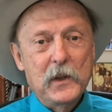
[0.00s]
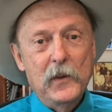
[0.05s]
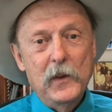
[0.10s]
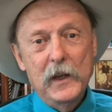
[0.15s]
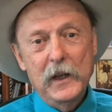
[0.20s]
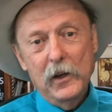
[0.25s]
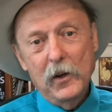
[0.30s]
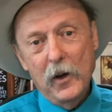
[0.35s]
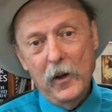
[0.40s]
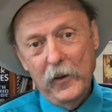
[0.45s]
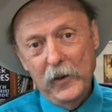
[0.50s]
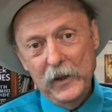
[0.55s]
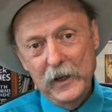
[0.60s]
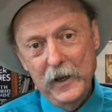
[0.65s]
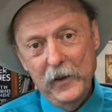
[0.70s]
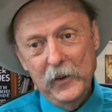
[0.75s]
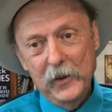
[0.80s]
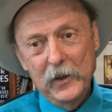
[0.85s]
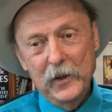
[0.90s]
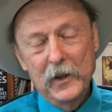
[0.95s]
And then all the
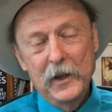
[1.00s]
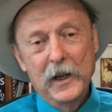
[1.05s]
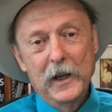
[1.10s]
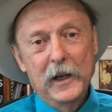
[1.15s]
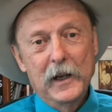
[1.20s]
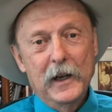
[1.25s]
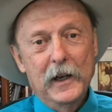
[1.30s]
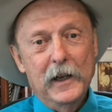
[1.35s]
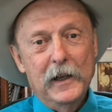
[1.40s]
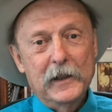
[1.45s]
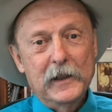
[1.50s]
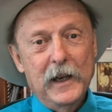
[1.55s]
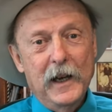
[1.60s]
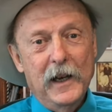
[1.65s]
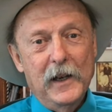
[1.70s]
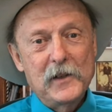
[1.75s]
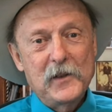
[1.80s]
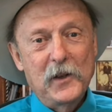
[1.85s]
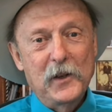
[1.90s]
other guys,